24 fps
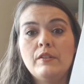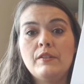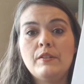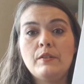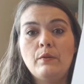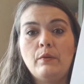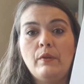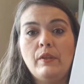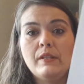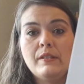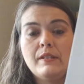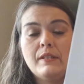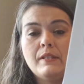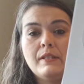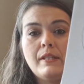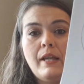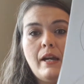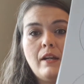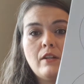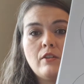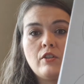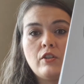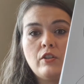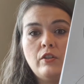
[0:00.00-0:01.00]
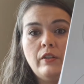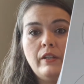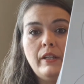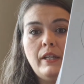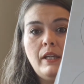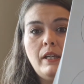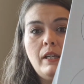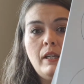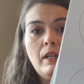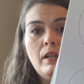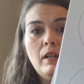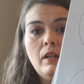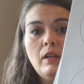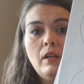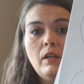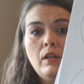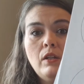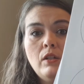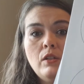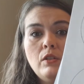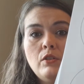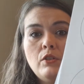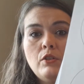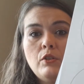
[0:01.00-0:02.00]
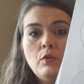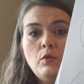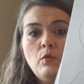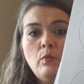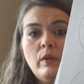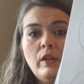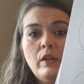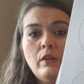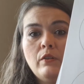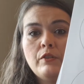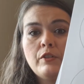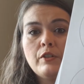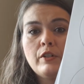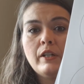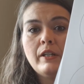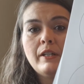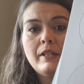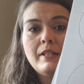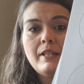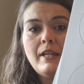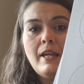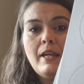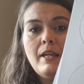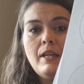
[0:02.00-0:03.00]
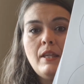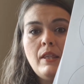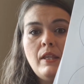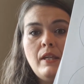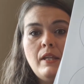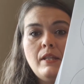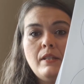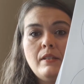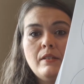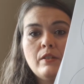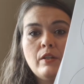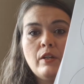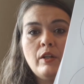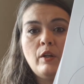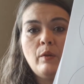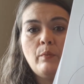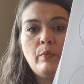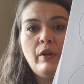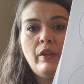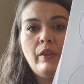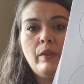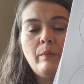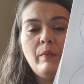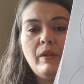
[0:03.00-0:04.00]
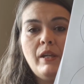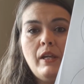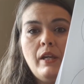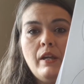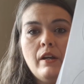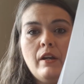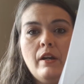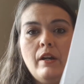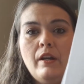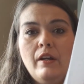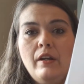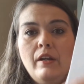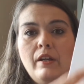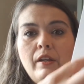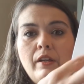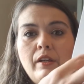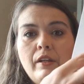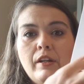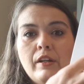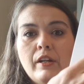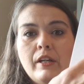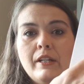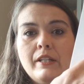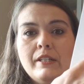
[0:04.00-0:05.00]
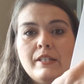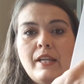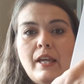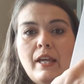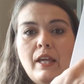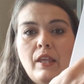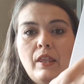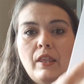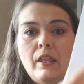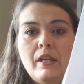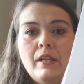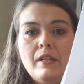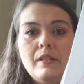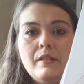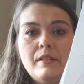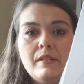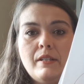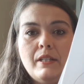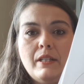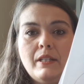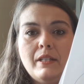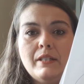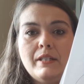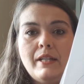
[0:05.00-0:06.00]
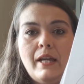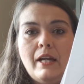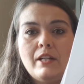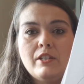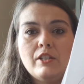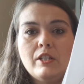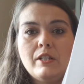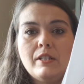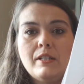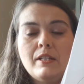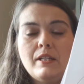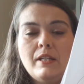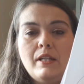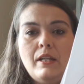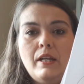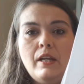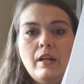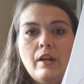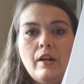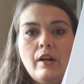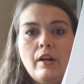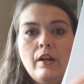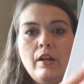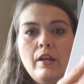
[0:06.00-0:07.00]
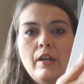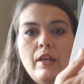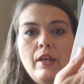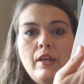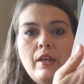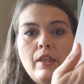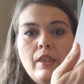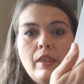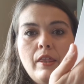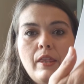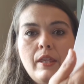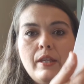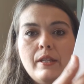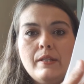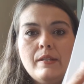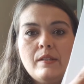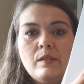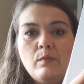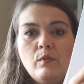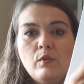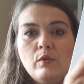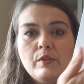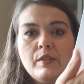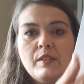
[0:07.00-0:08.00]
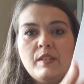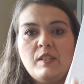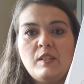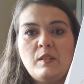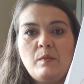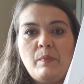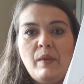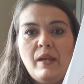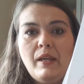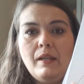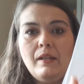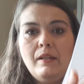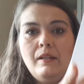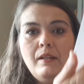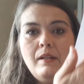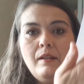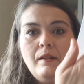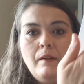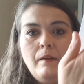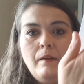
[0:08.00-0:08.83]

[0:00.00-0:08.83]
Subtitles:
So this is actually 2 wheels. You're going to take these, you're going to put them here. You're going to take this and attach it to here. This will spin.